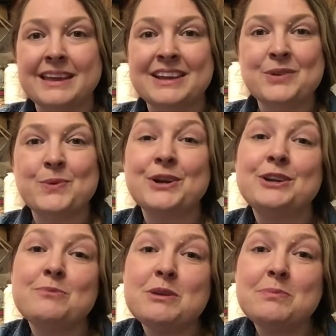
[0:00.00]
We're
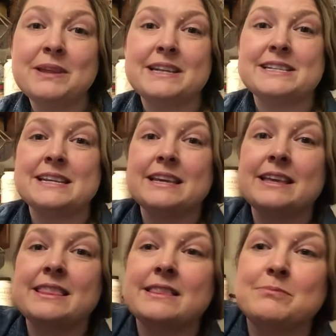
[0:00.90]
going to be
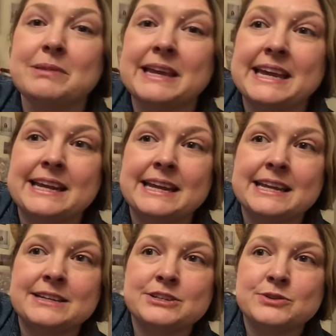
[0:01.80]
placing the blade
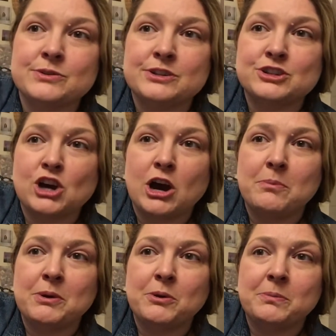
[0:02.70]
into the
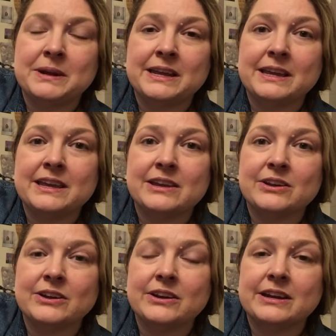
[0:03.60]
top opening
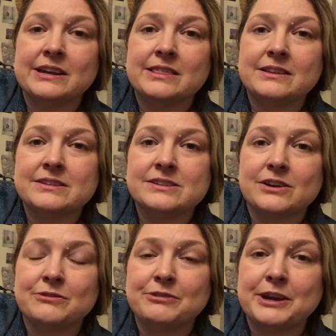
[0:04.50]
here in the
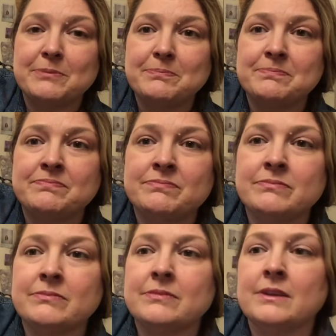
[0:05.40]
saw frame.
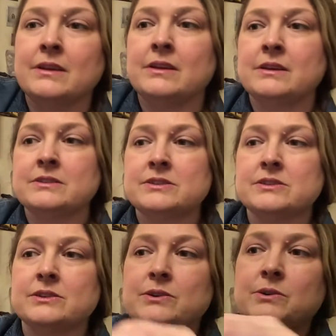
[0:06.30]

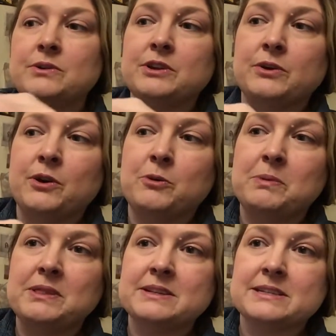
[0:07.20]
So you'll
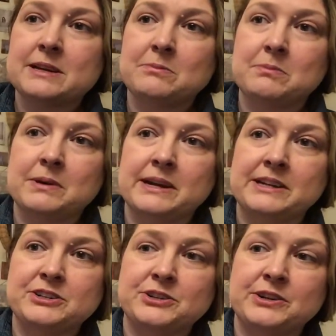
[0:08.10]
open this up
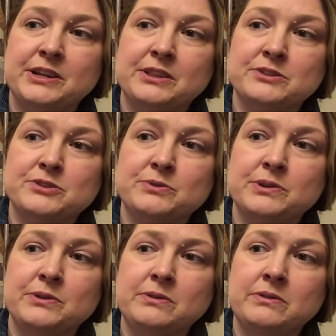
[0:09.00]
by turning the screw,